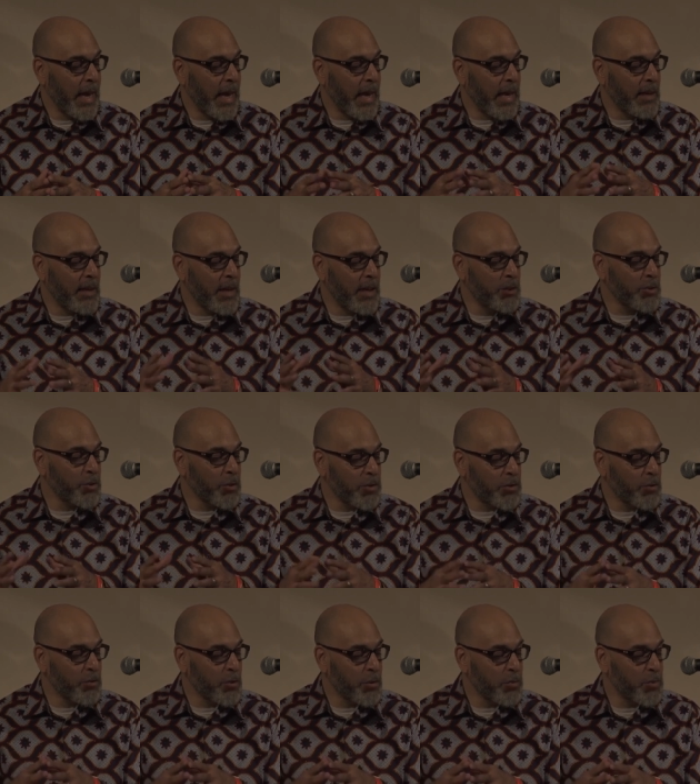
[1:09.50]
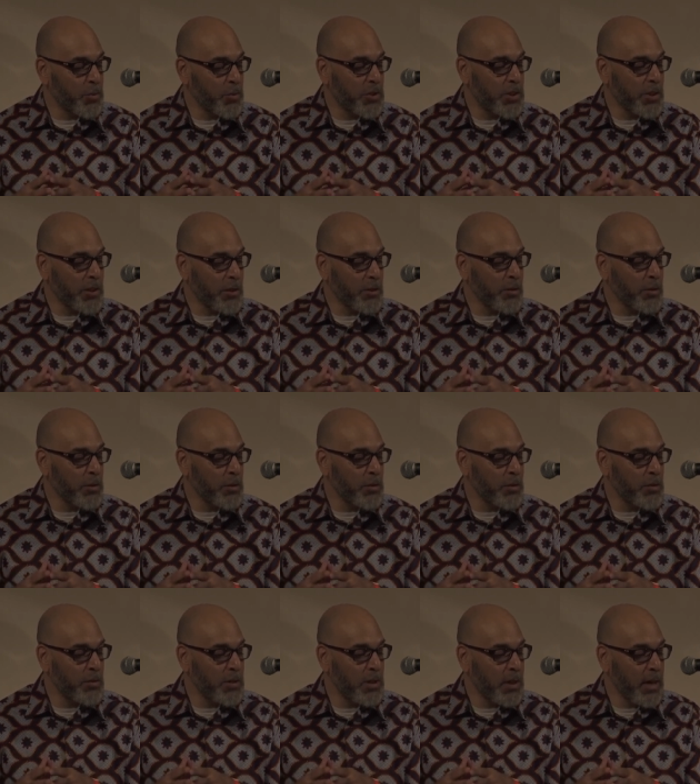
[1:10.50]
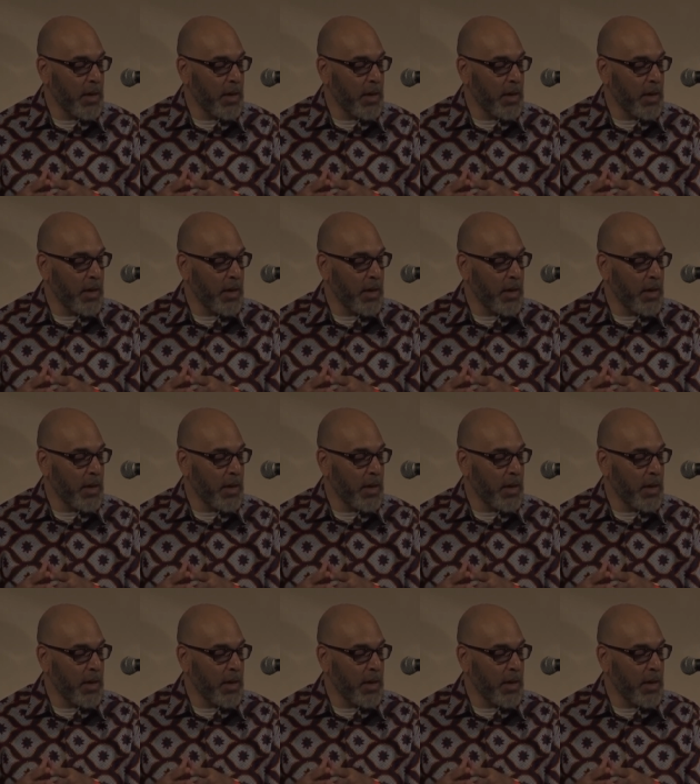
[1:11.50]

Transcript: and interest groups, which include